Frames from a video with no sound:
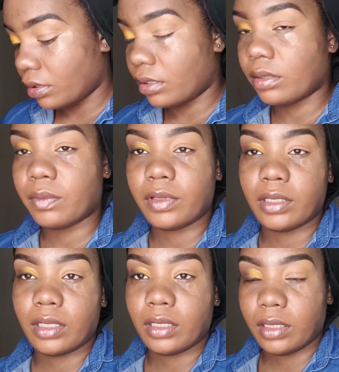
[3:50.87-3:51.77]
and put
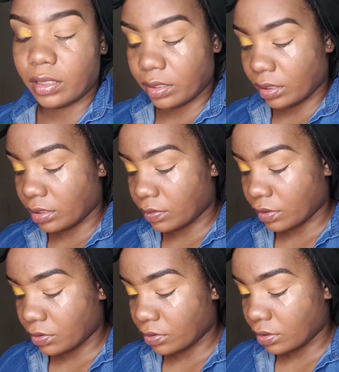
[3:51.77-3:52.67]
that in as
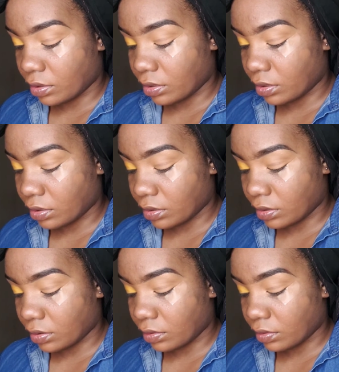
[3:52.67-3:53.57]
my
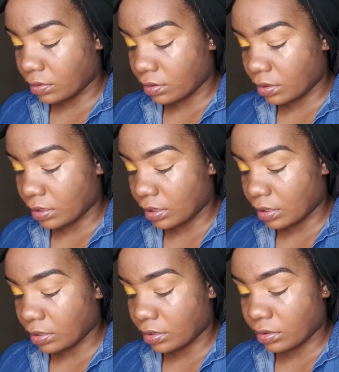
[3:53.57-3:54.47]
transition /
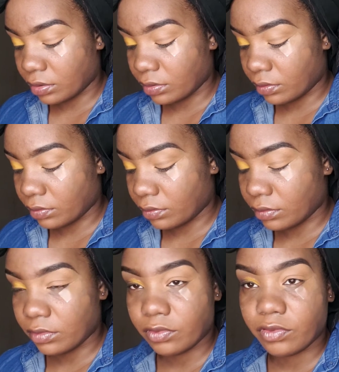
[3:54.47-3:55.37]

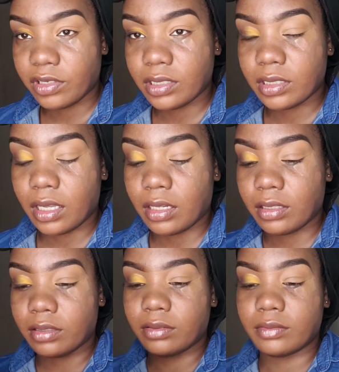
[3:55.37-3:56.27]
crease
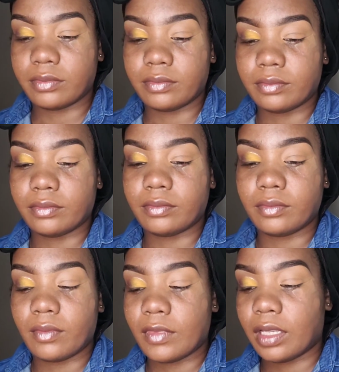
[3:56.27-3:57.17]
color.
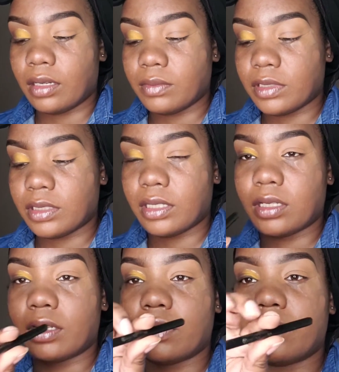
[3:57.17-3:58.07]
And I'm just
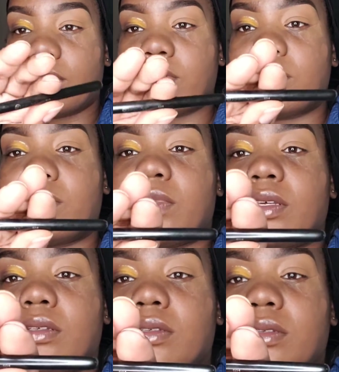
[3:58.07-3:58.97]
taking that, of course, on
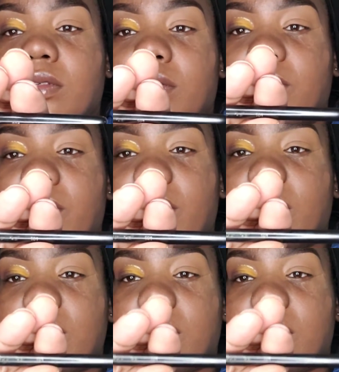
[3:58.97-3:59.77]
my BH